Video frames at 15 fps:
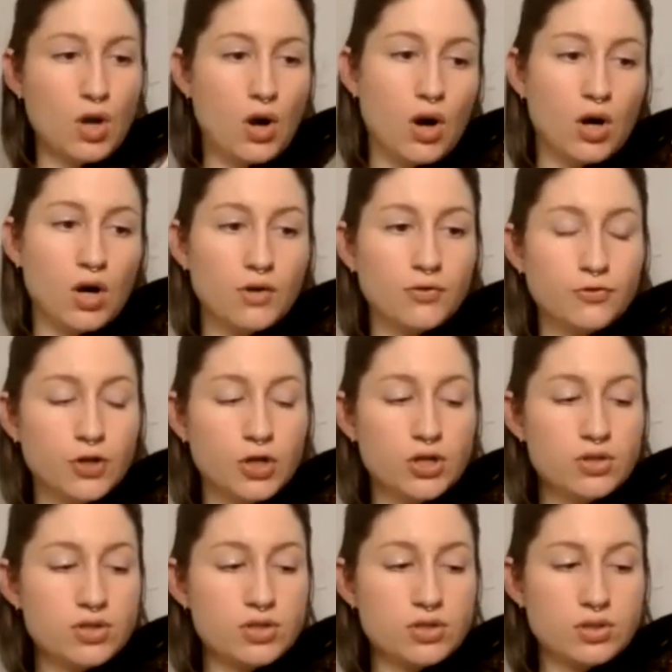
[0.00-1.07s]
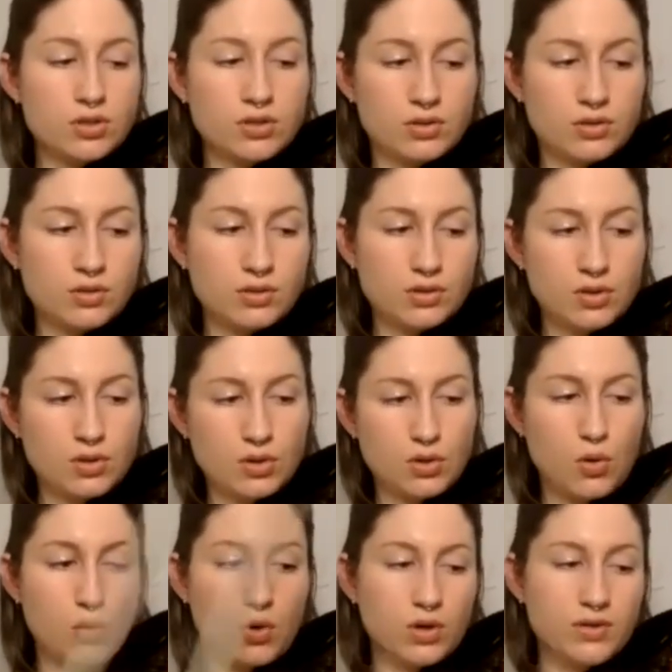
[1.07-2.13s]
our first
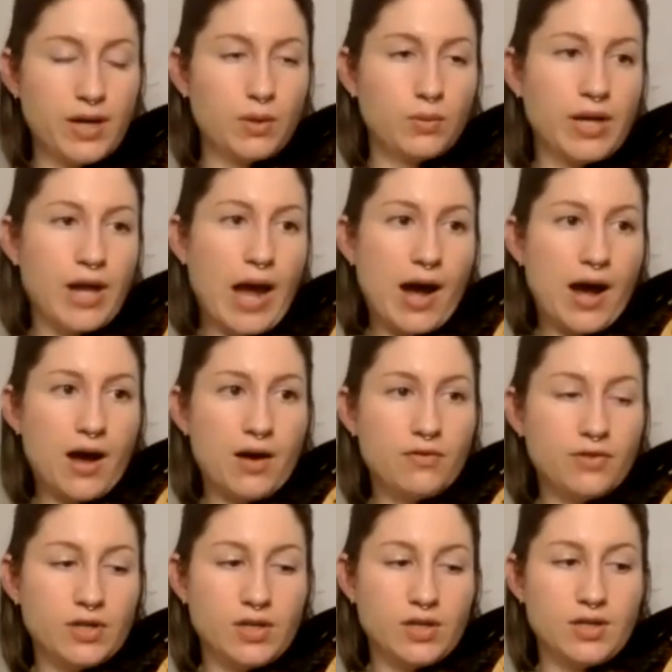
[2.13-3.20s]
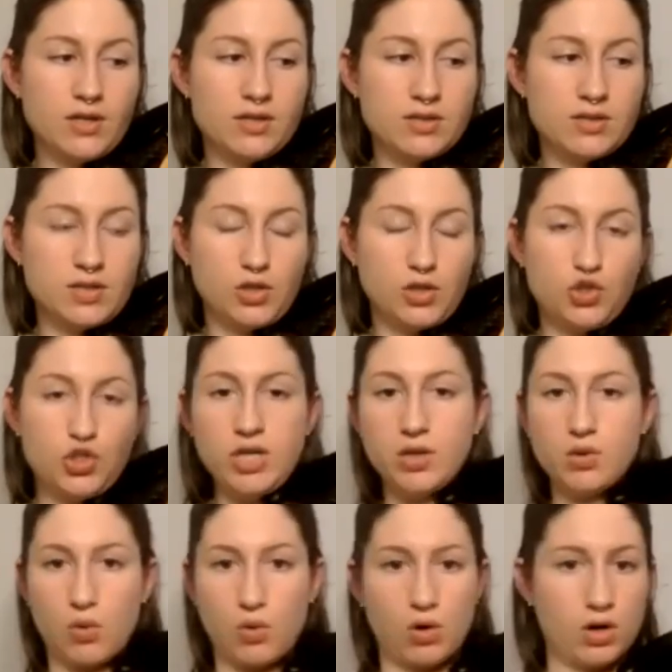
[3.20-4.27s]
chord that we have is a G
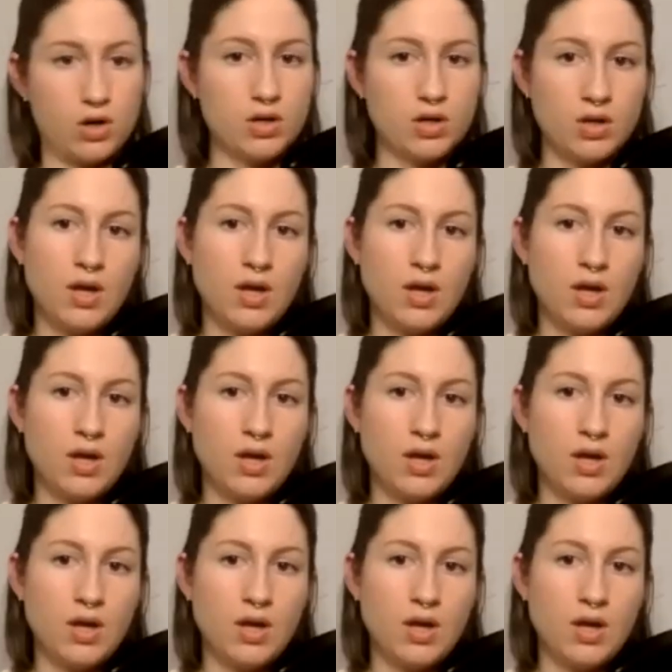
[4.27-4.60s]
chord,